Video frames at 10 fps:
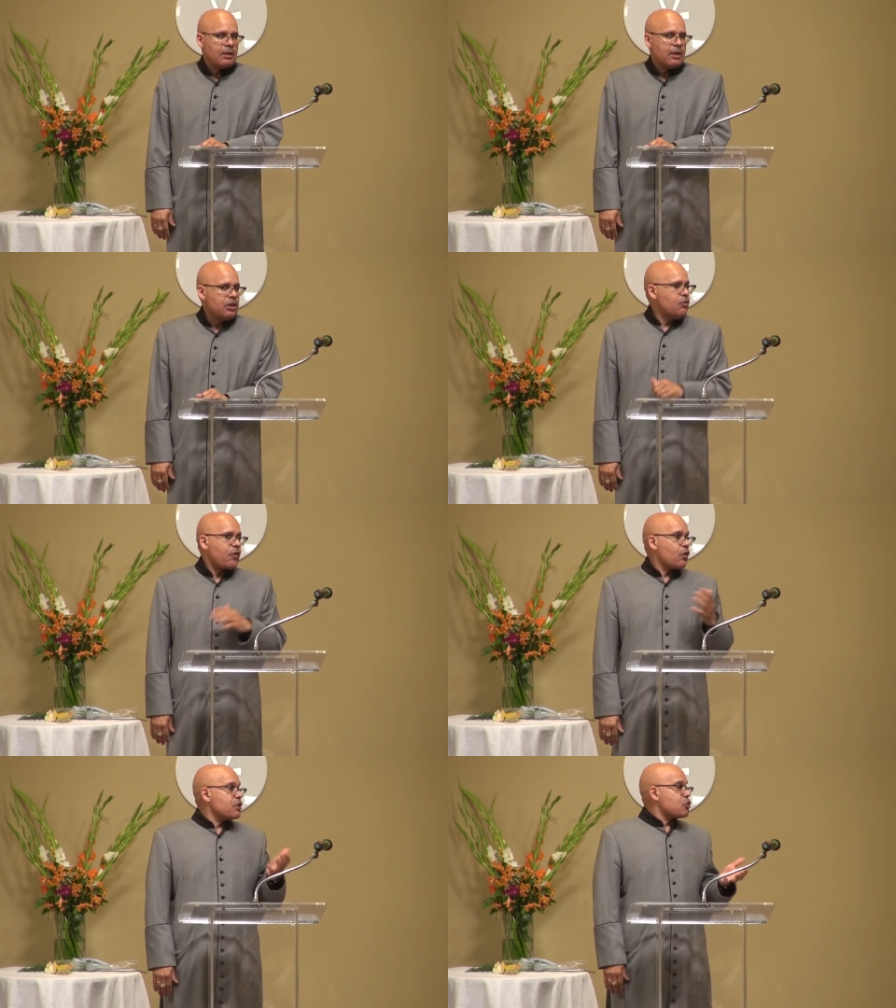You've
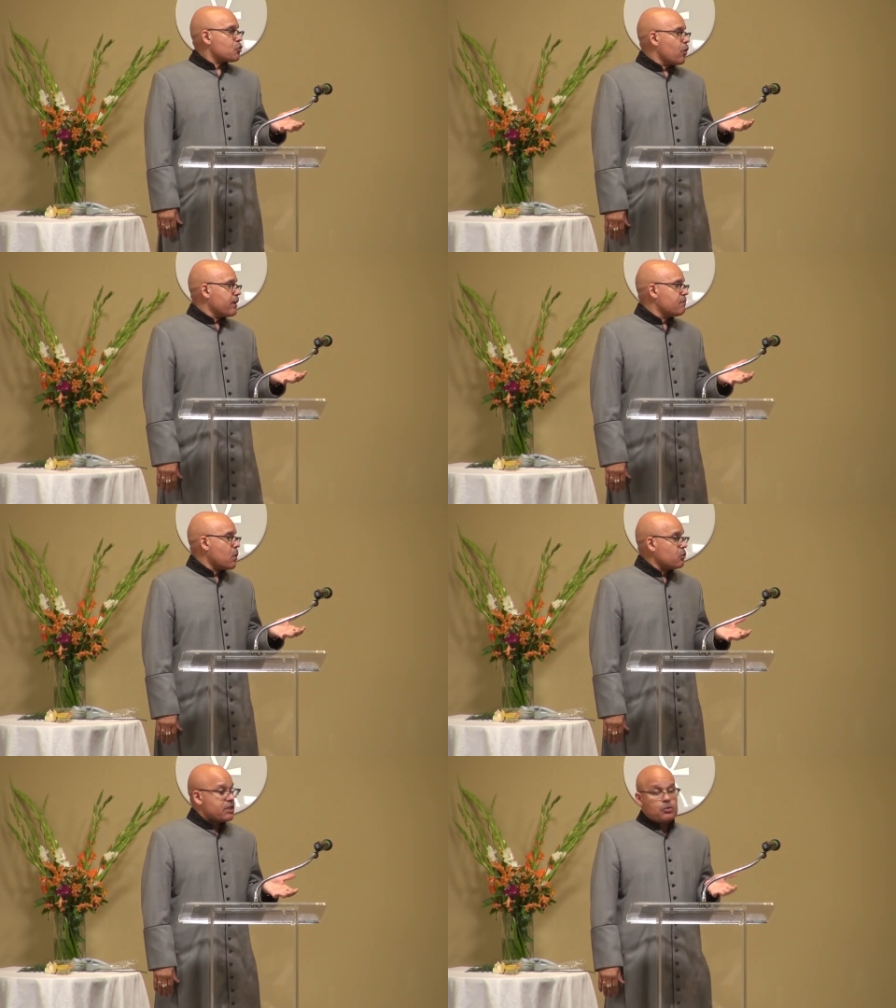heard the story of
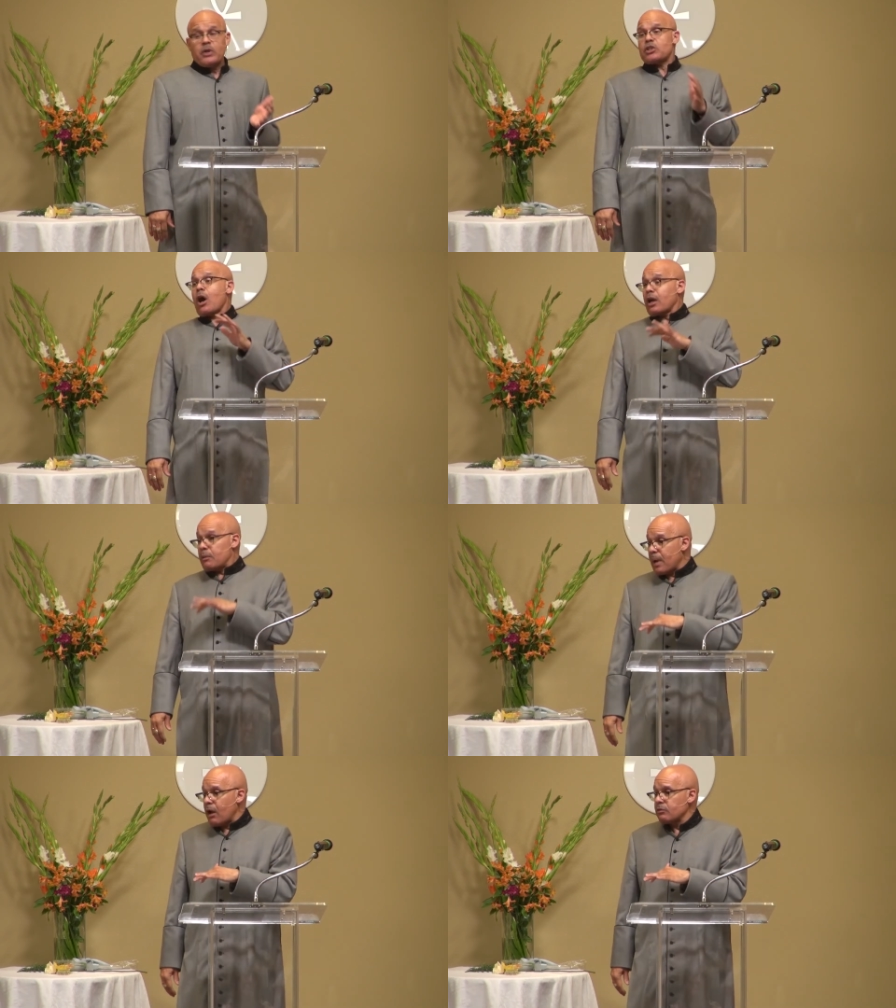Moses. We talked
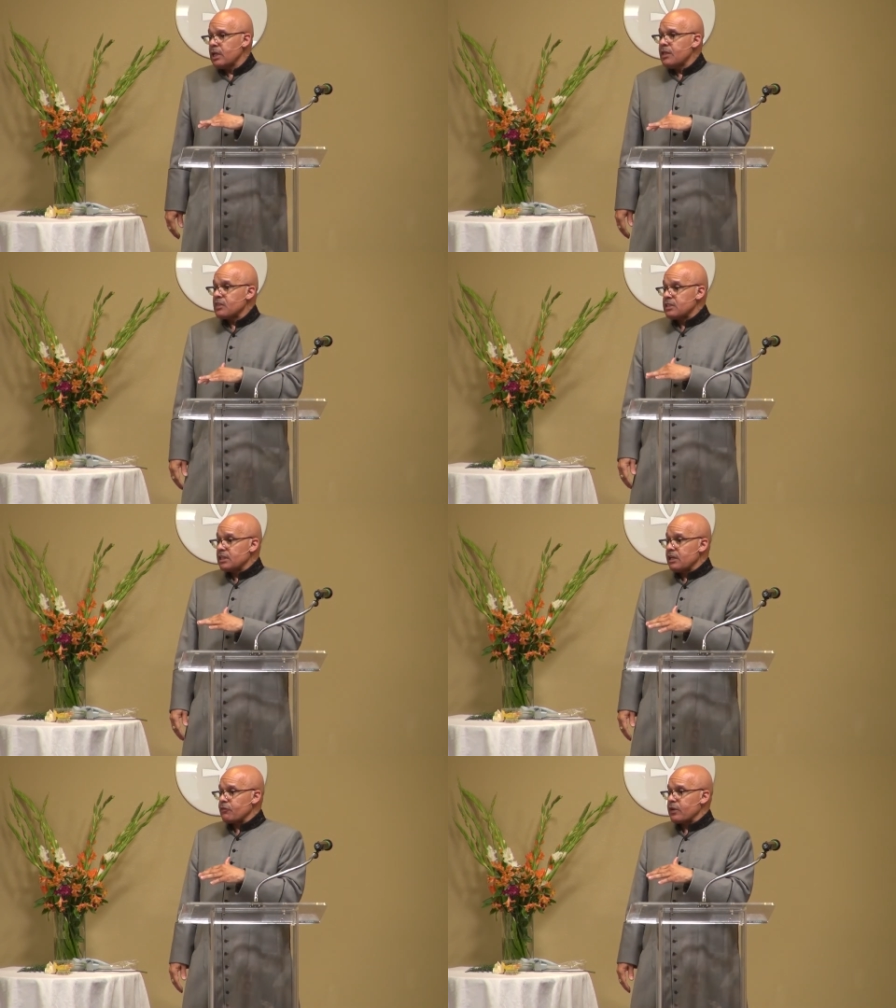about the
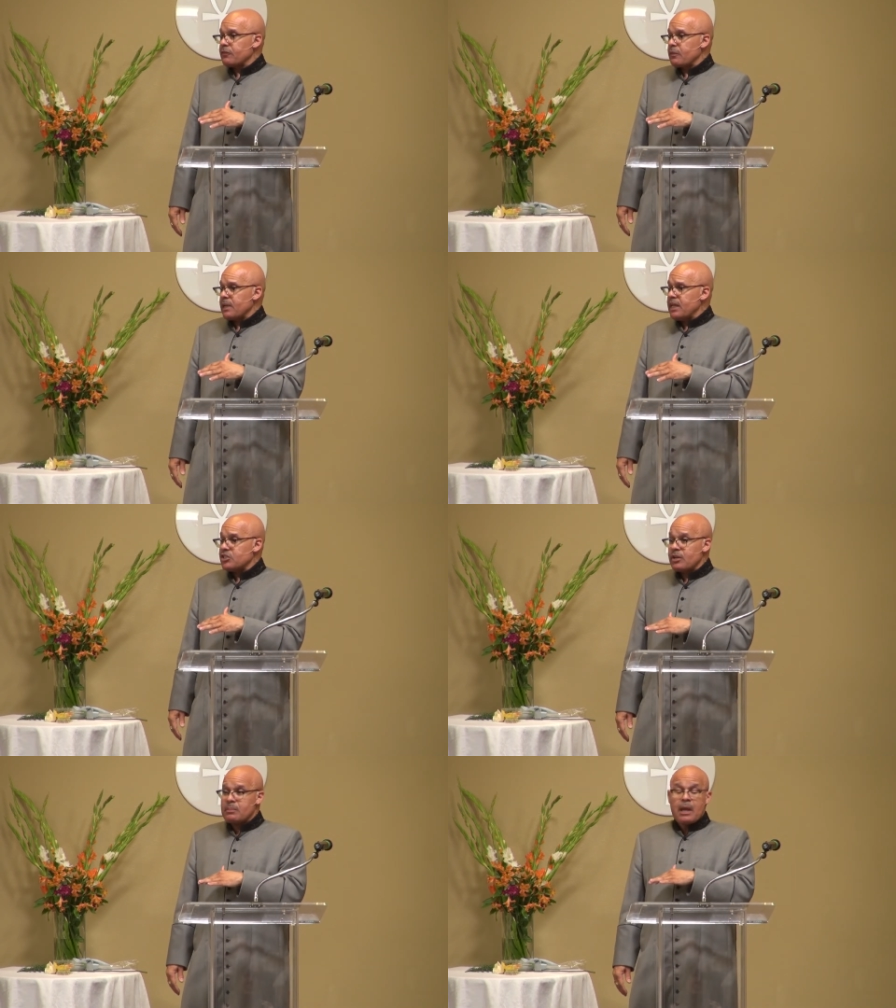delivery from Egypt,